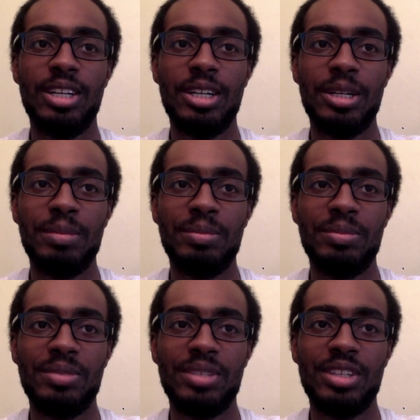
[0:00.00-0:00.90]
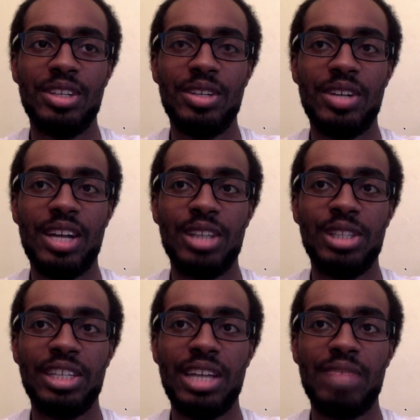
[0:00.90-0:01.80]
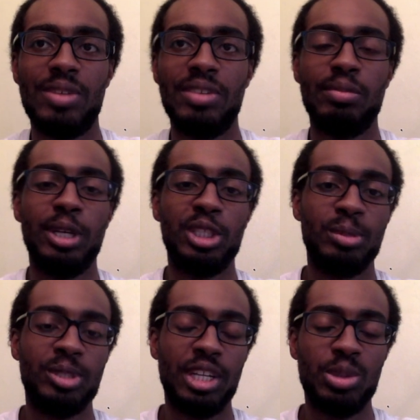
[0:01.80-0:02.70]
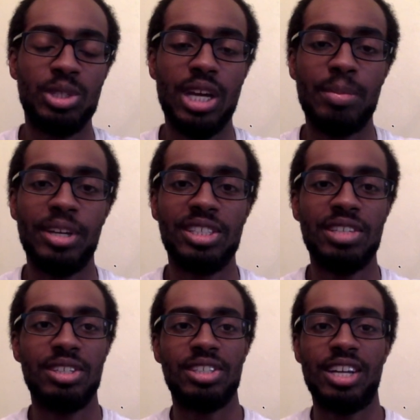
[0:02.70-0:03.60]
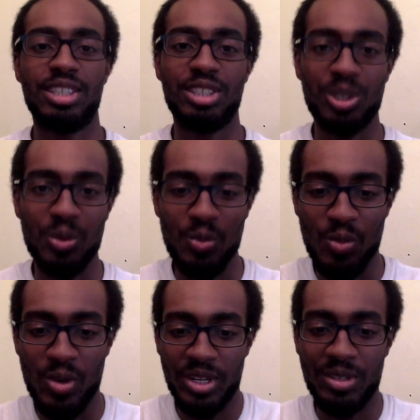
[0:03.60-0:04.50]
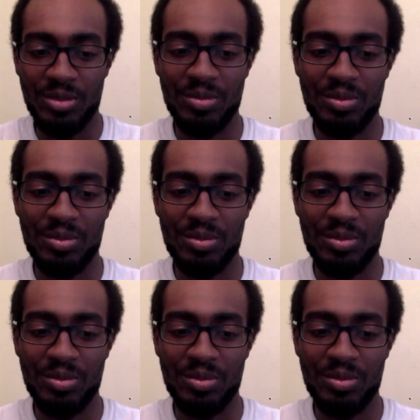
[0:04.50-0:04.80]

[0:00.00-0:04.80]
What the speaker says: you know, I just like to have all the information pertaining to a topic synthesized into one